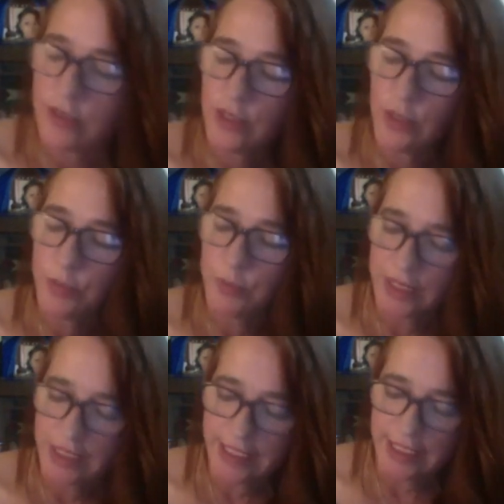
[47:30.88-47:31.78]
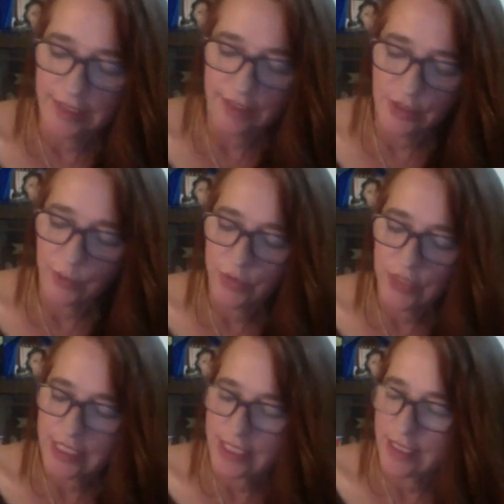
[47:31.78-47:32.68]
culpability on the
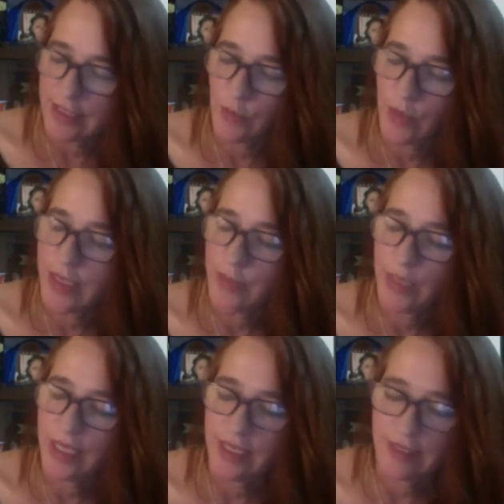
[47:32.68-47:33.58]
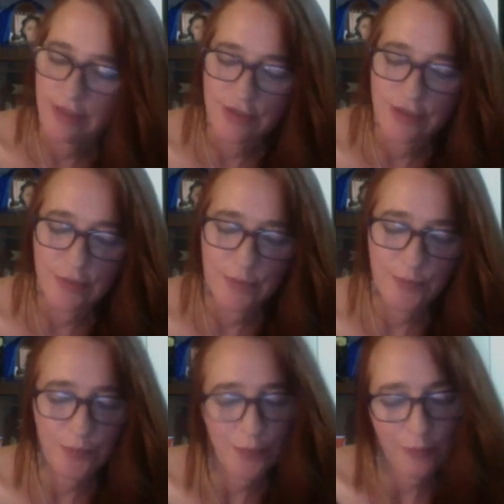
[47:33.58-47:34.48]
pristine white page.
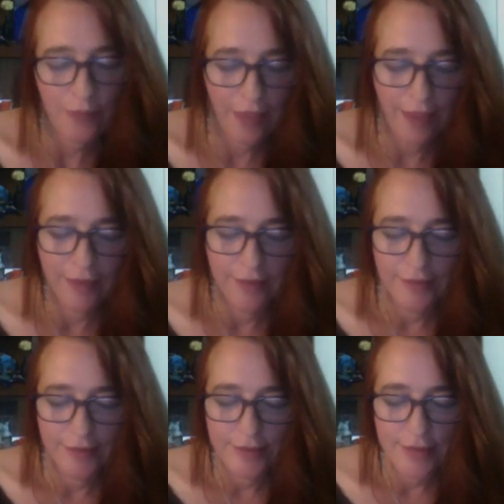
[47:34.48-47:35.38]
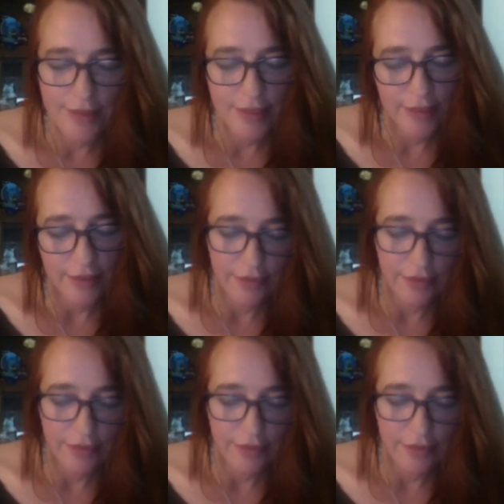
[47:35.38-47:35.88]
It's kind of